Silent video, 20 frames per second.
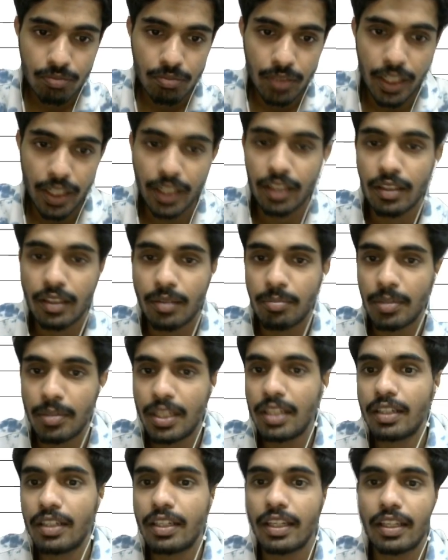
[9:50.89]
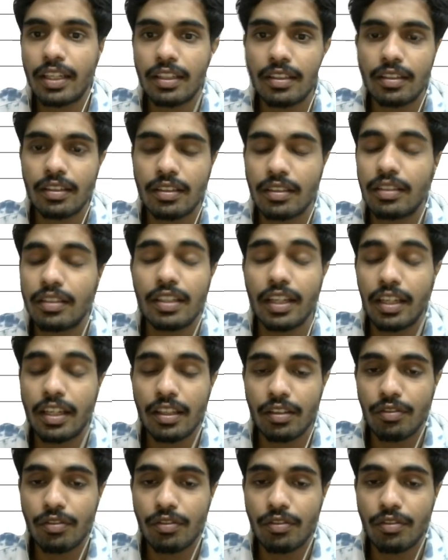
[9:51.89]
taking the mean, taking the